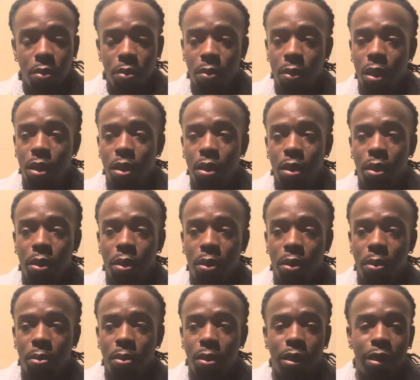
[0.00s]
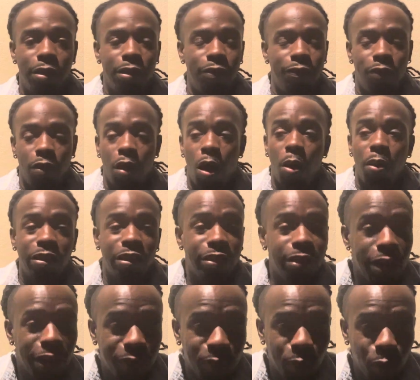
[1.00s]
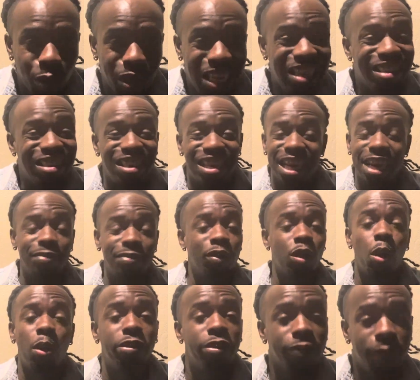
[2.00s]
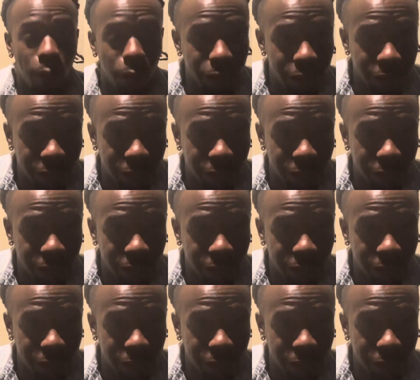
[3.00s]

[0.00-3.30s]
Because if you're always accessible, he's never going to focus